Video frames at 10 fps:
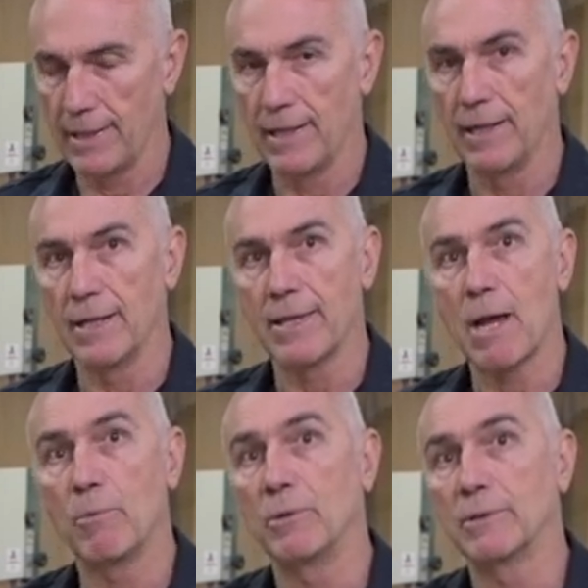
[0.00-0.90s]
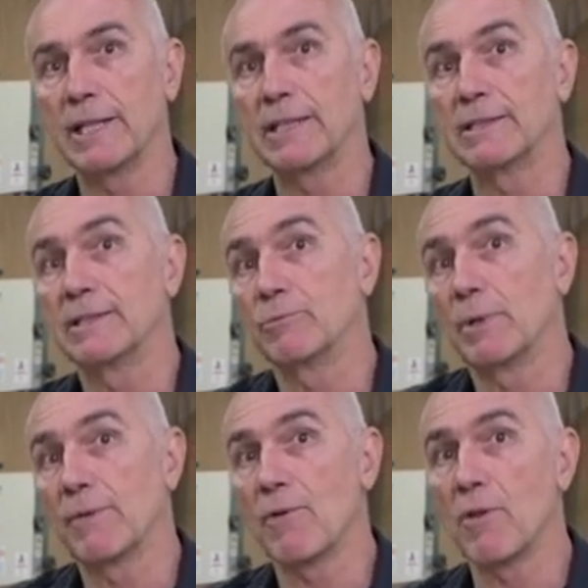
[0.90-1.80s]
Uh, that will get
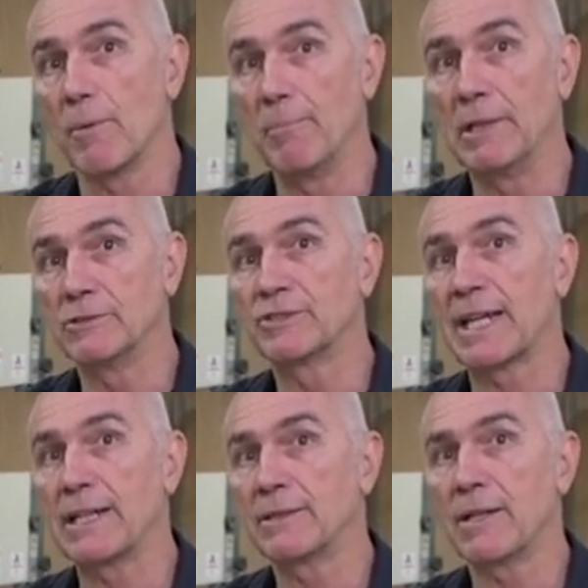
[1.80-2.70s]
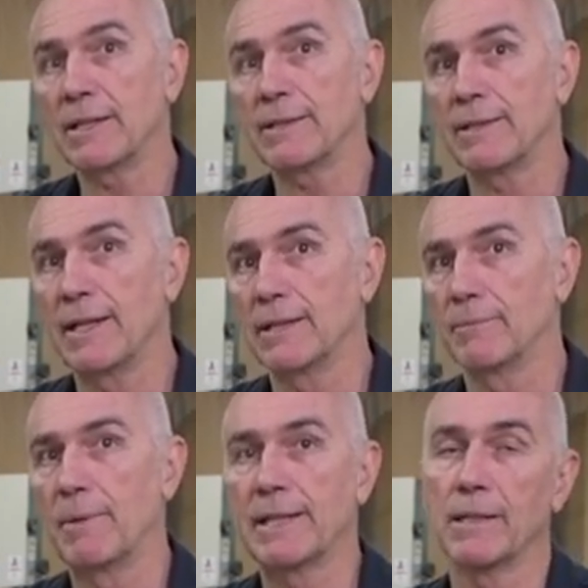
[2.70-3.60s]
rid of all the mill scale on it and it'll
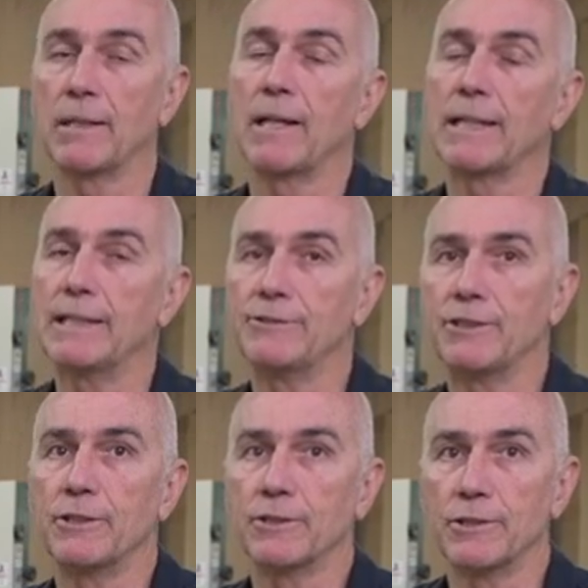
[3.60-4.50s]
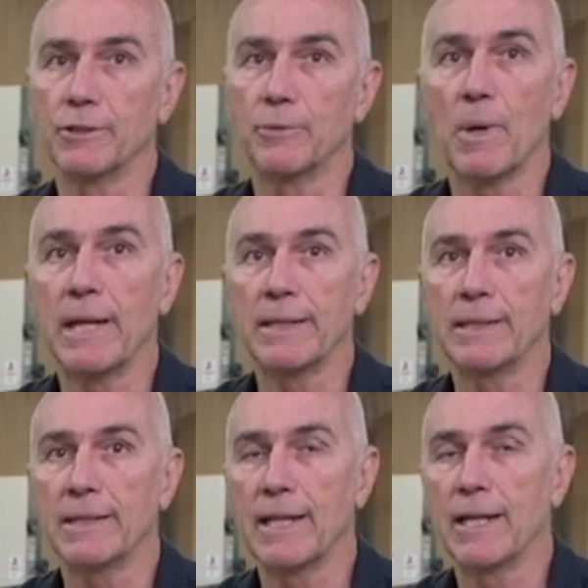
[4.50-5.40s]
make it a lot easier to grind
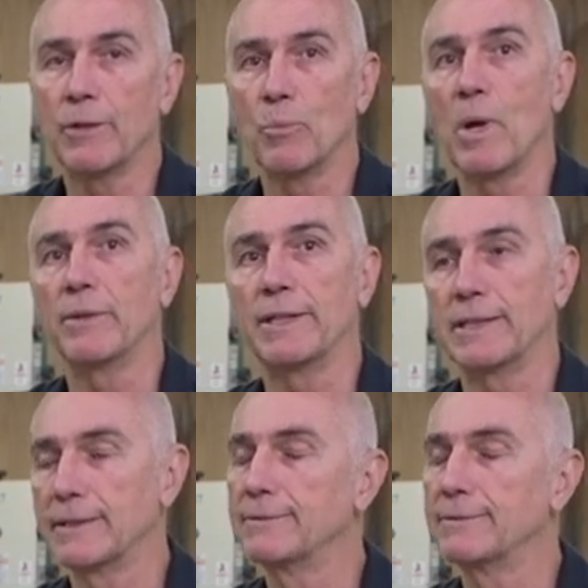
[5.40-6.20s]
it and weld it.